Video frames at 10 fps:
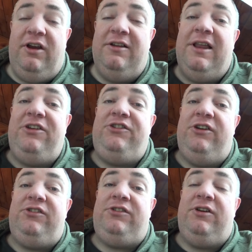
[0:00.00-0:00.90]
let's
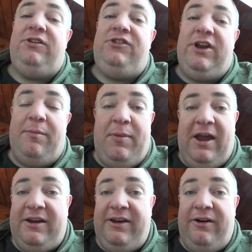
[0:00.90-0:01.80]
just step
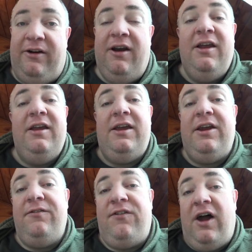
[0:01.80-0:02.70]
back here
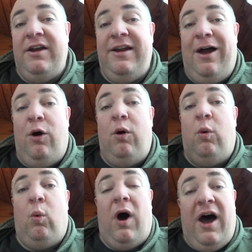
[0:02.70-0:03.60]
and find out,
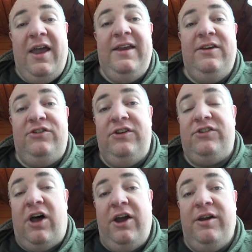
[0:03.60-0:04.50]
why is this
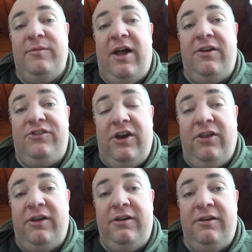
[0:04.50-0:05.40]
item not
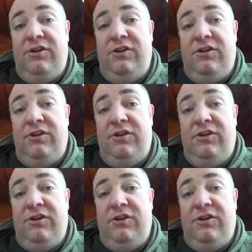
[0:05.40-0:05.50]
selling?